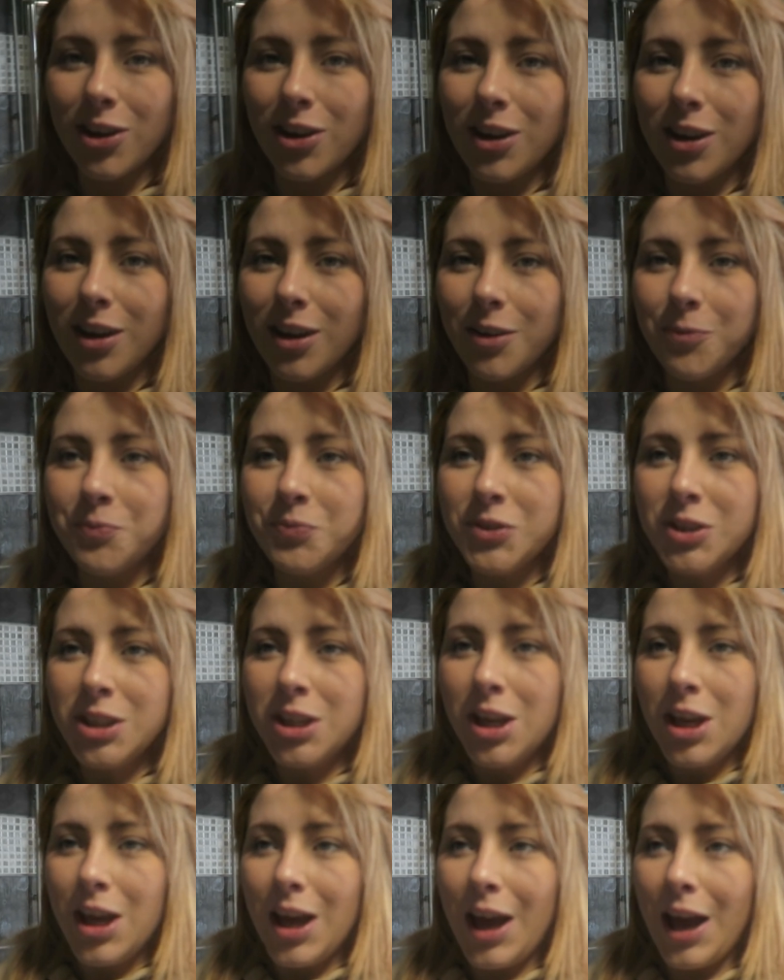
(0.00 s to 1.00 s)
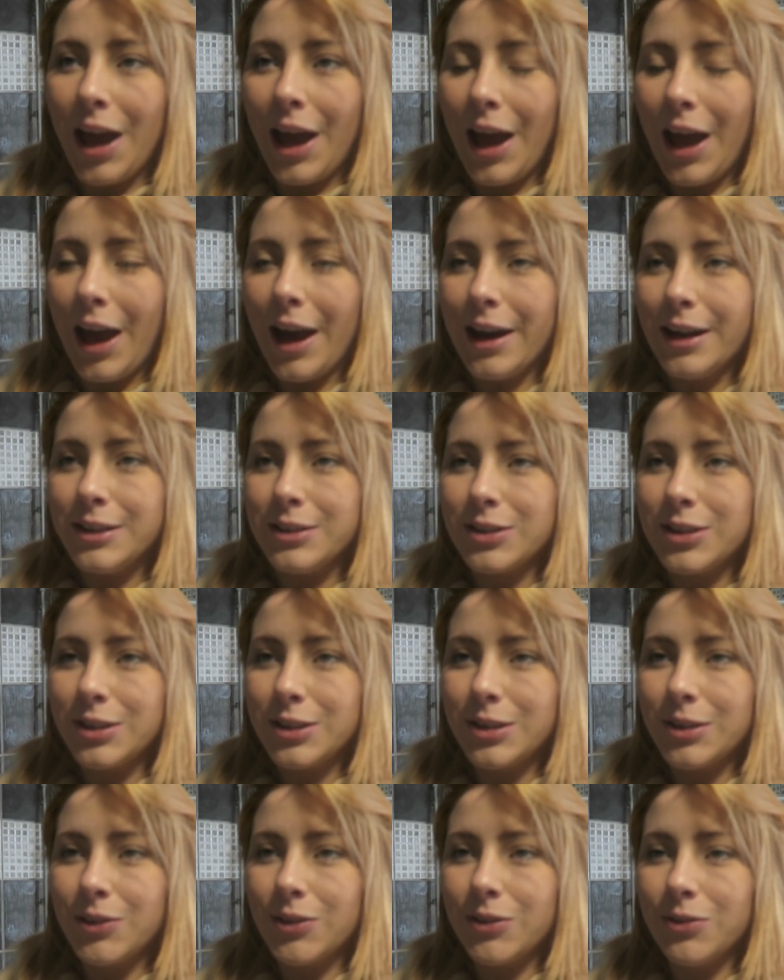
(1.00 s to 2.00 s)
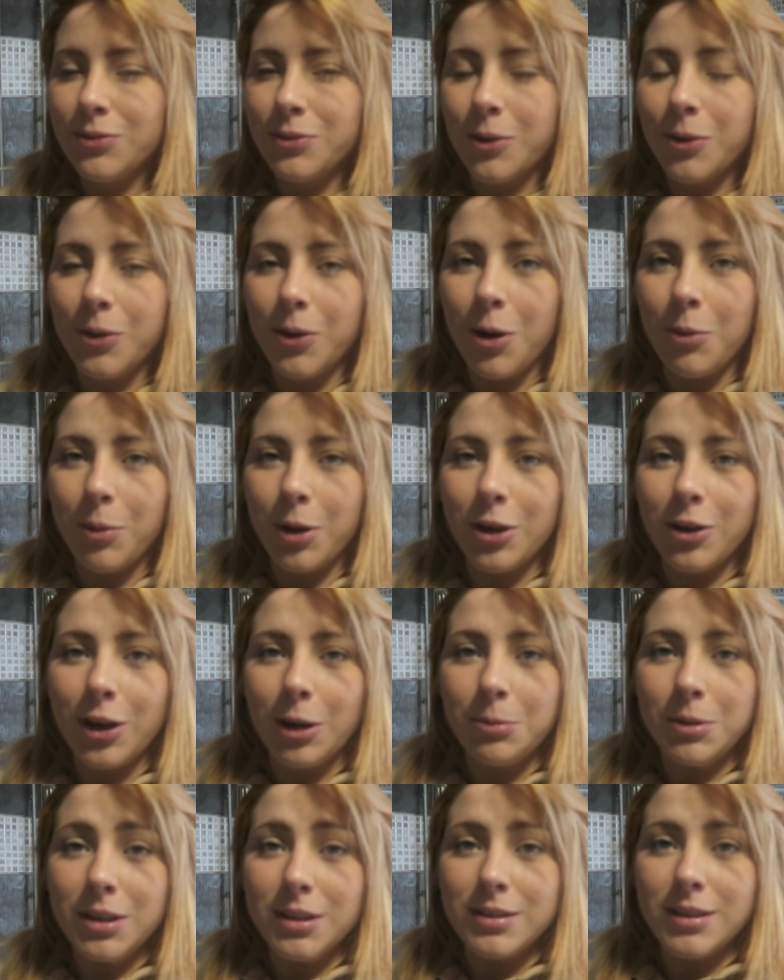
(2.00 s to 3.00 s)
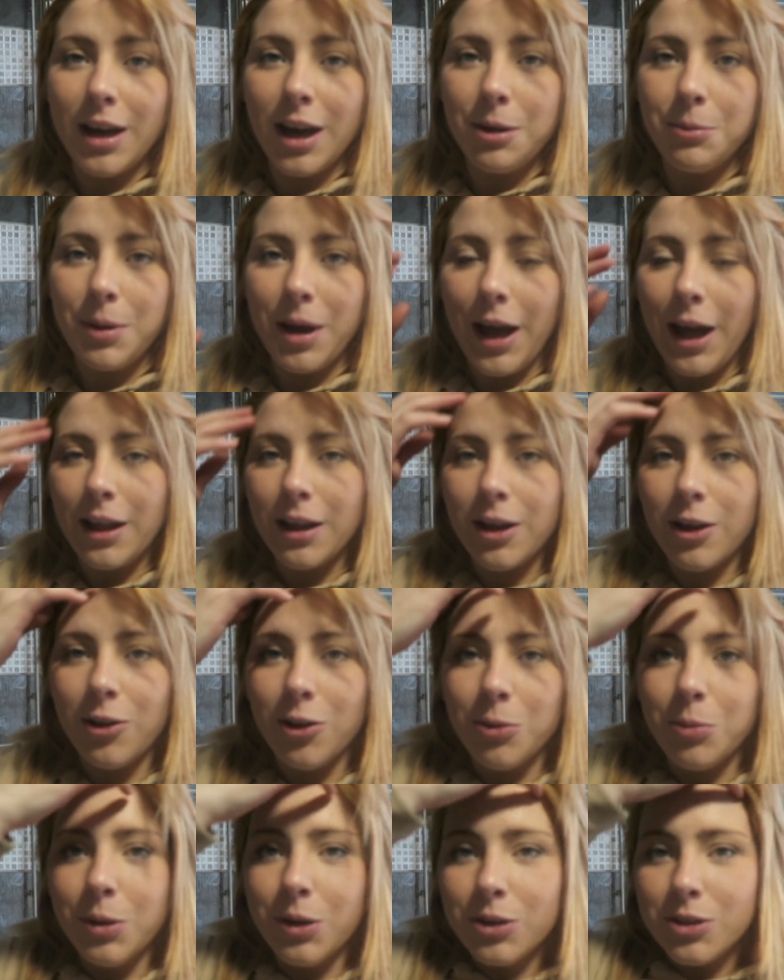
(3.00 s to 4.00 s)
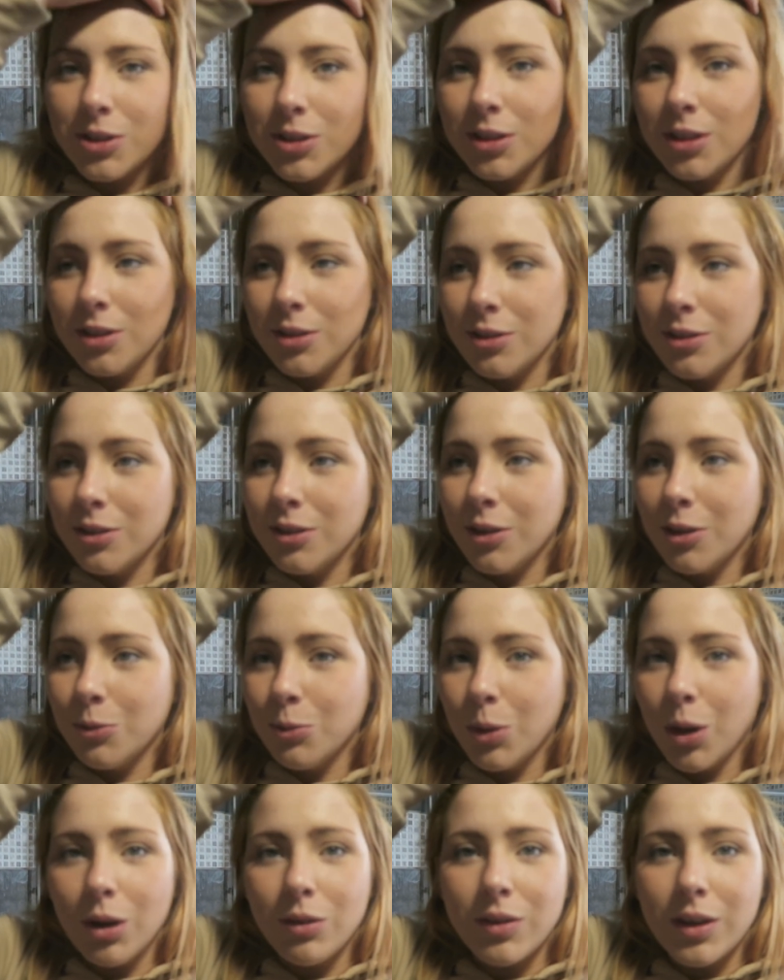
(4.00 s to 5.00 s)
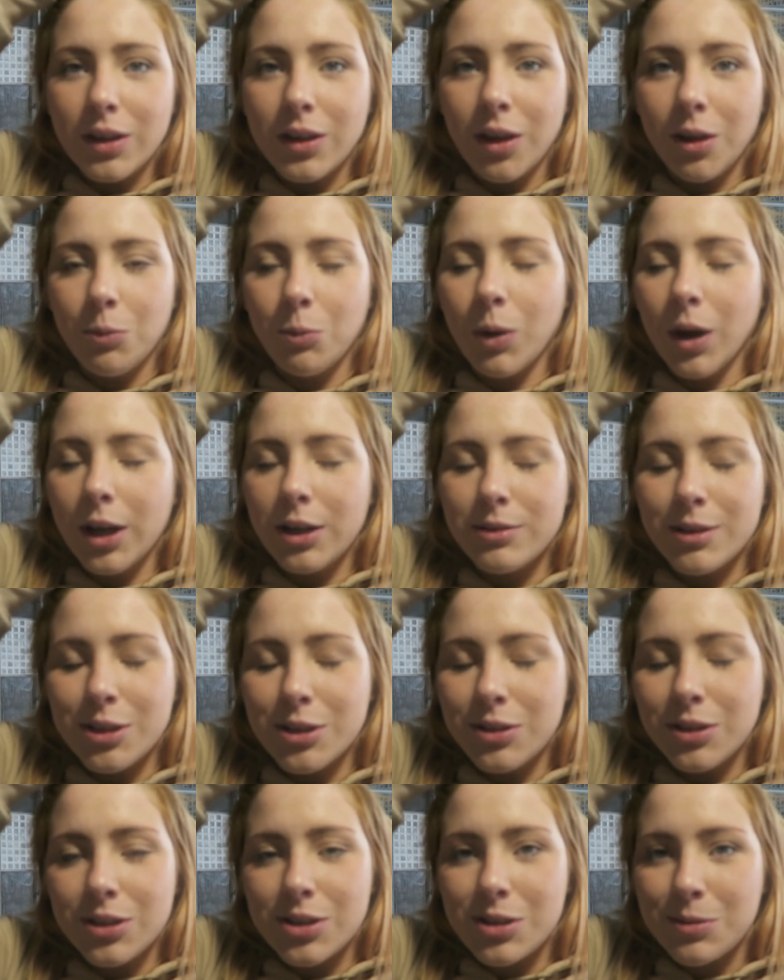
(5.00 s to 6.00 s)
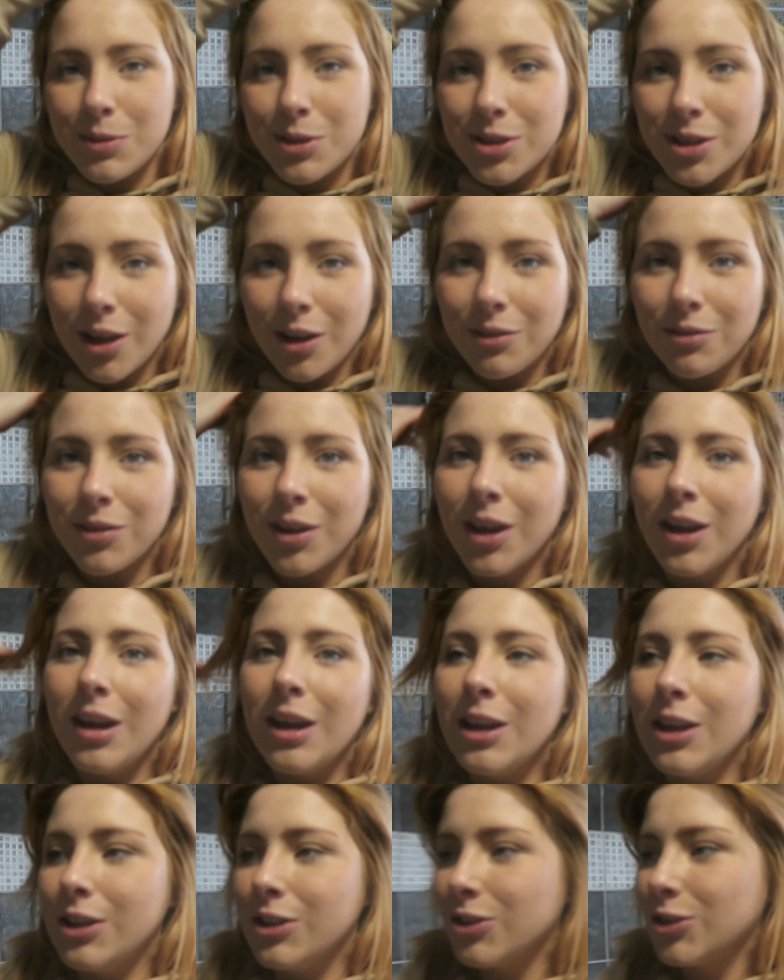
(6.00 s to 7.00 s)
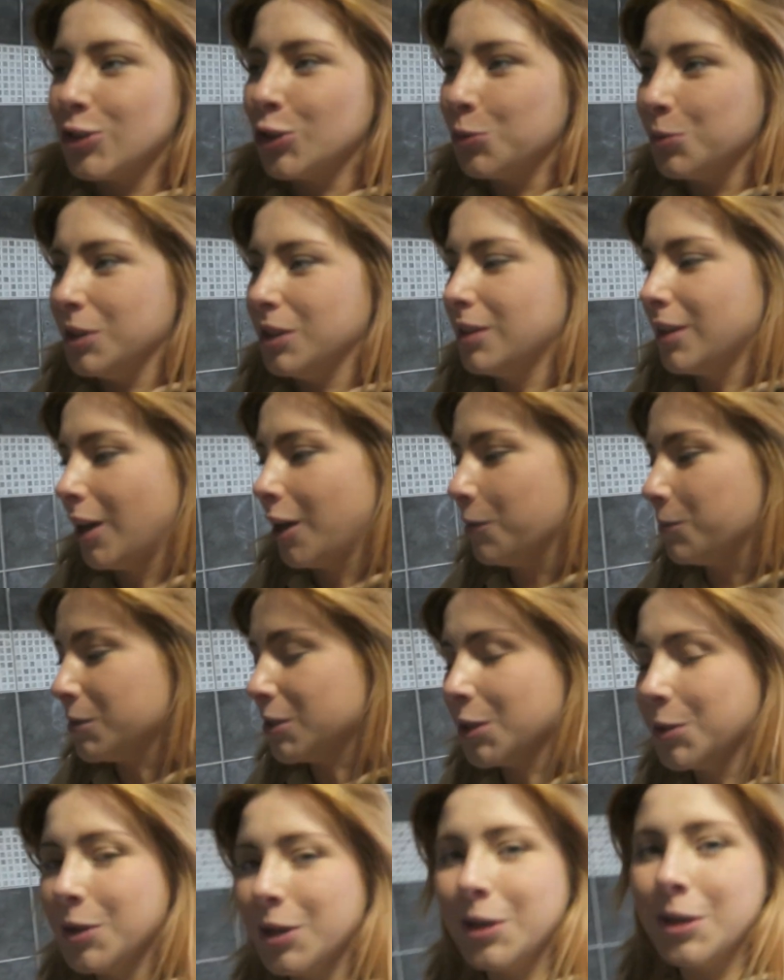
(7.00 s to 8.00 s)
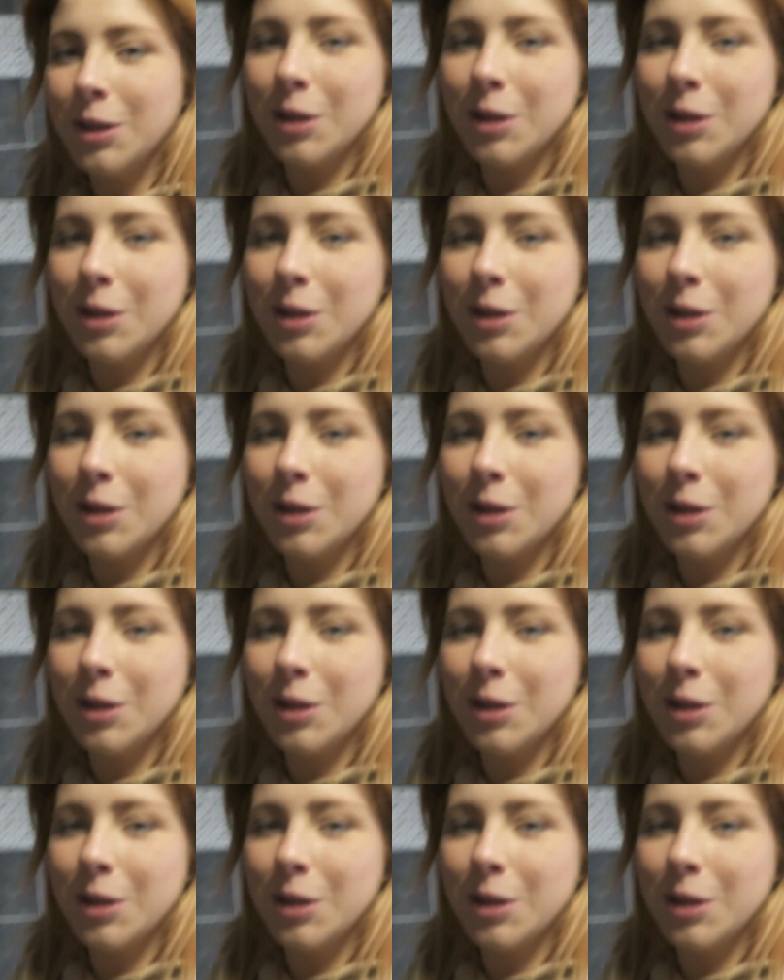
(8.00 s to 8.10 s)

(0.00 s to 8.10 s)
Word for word: toilet and thought, oh my god, I'm gonna die by alcohol poisoning. What have I done? Why do I do this to myself? So many times.